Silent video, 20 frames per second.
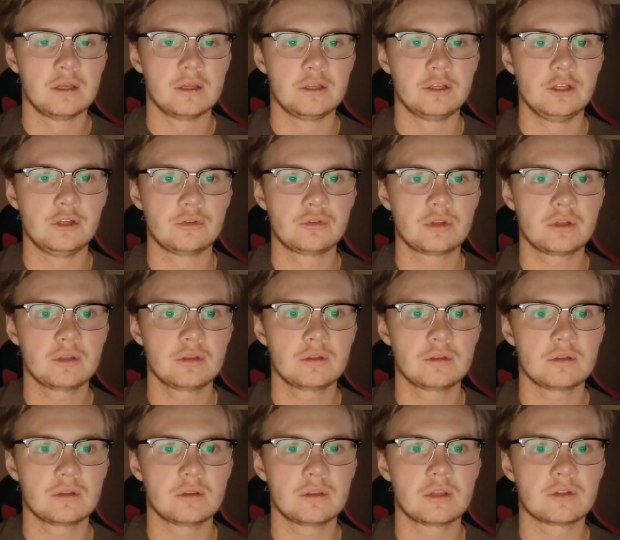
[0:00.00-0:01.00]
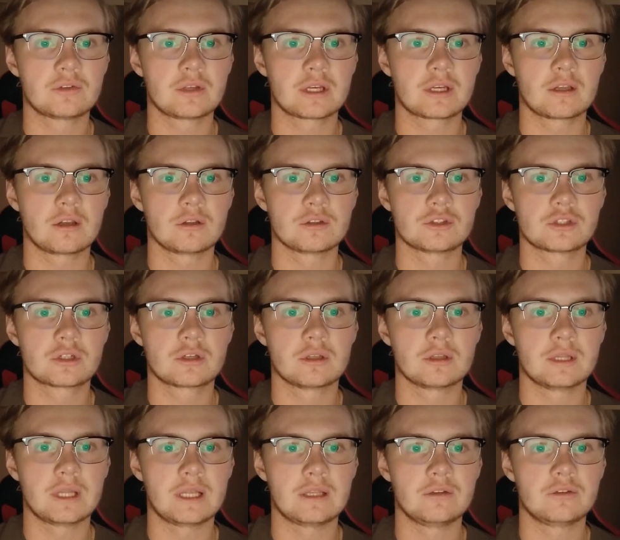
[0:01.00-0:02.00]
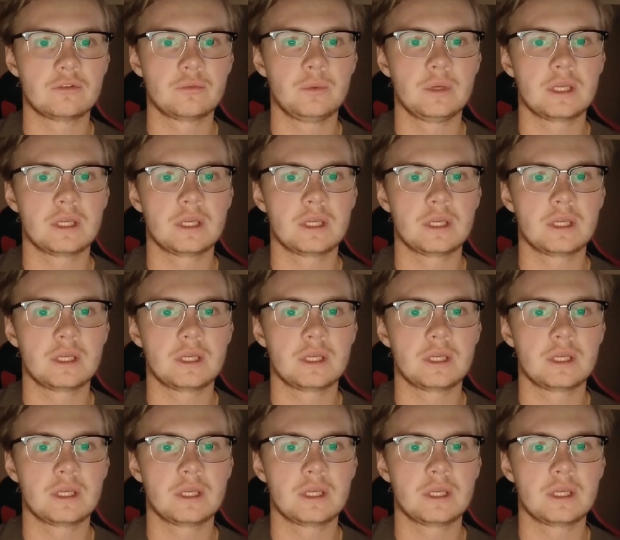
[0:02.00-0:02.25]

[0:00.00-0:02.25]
Using the psychological lens,